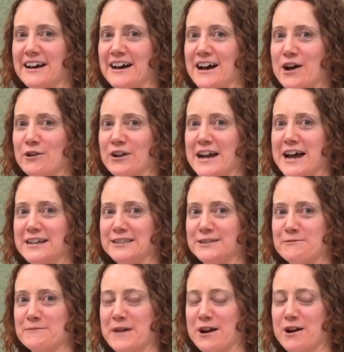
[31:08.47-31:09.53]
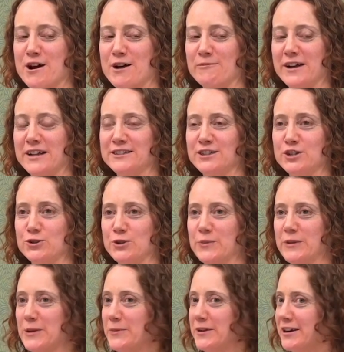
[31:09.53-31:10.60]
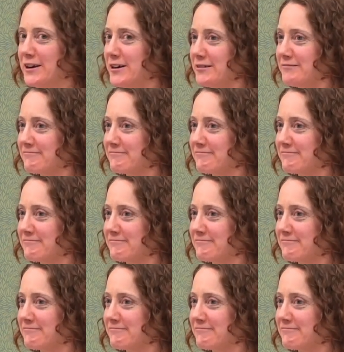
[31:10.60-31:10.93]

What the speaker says: I'm going to ask some of my comrades to join me up here.